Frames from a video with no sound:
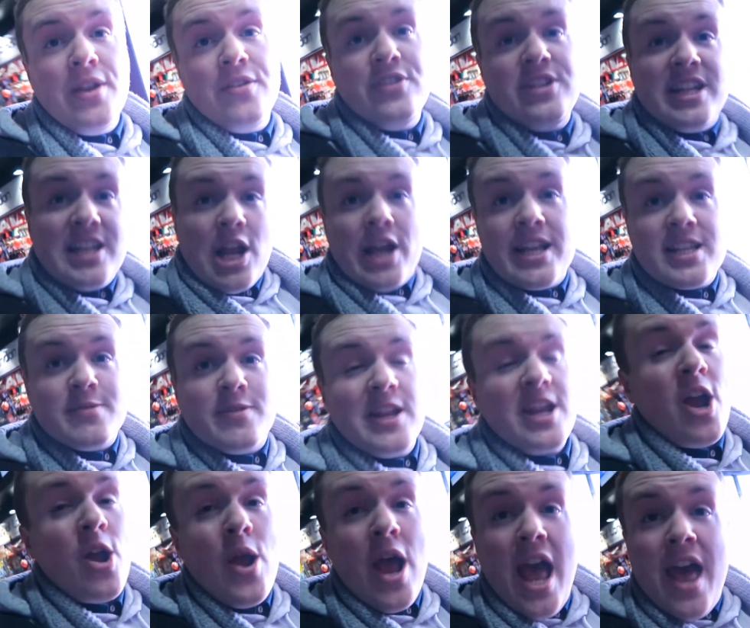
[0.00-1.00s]
And if you did like this
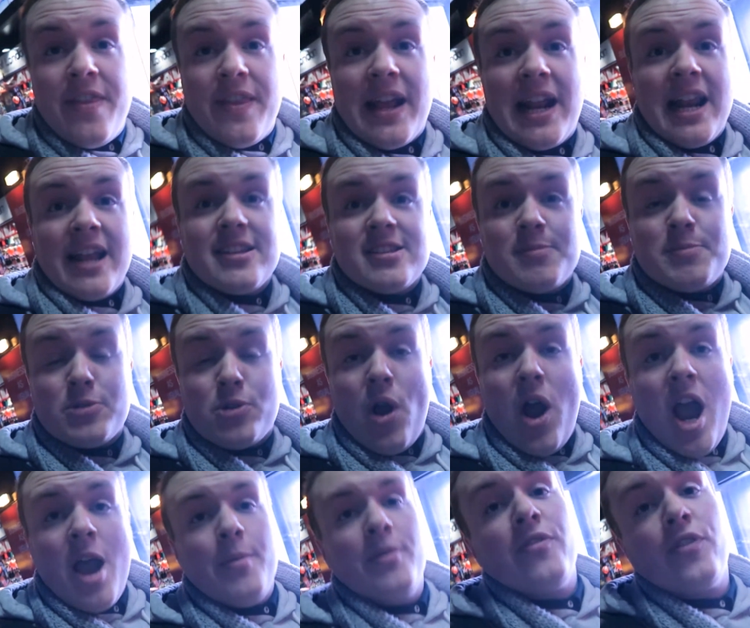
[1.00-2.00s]
video, then click
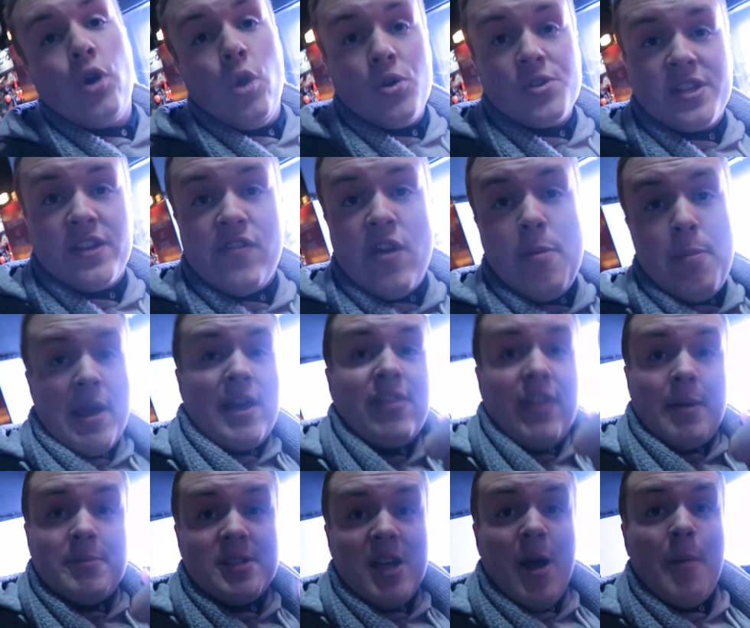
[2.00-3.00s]
subscribe. And of course, give it a big
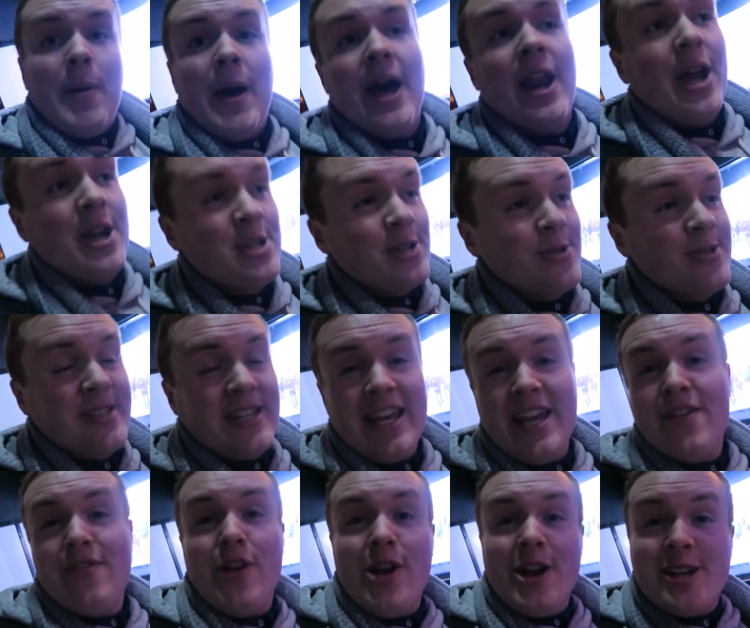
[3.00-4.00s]
thumbs up, and I shall
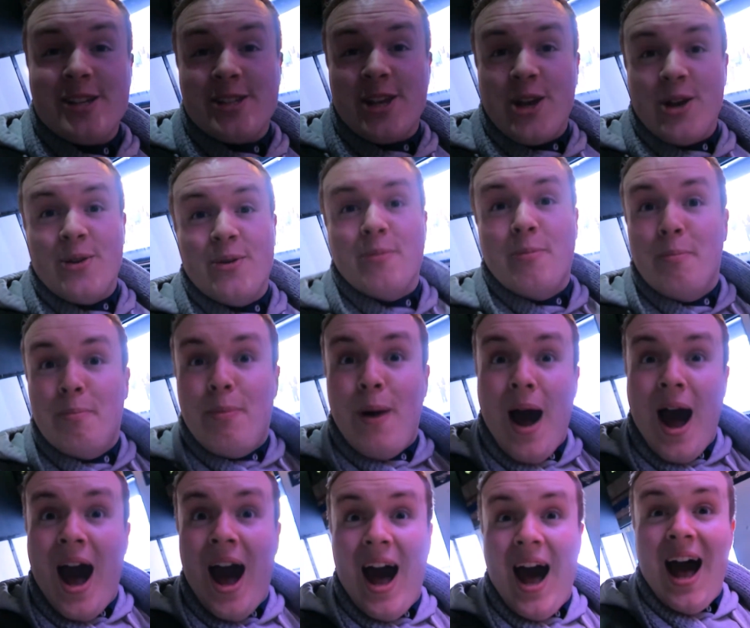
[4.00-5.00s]
see you very soon.
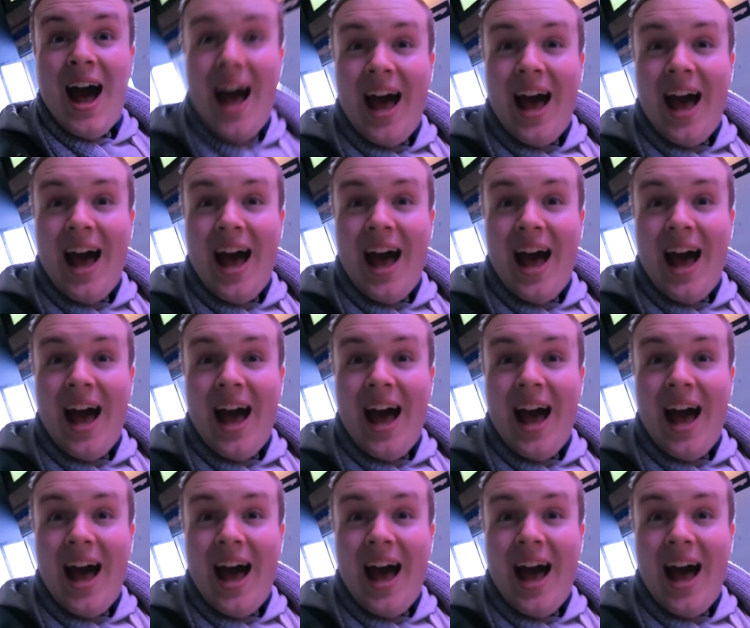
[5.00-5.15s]
Bye!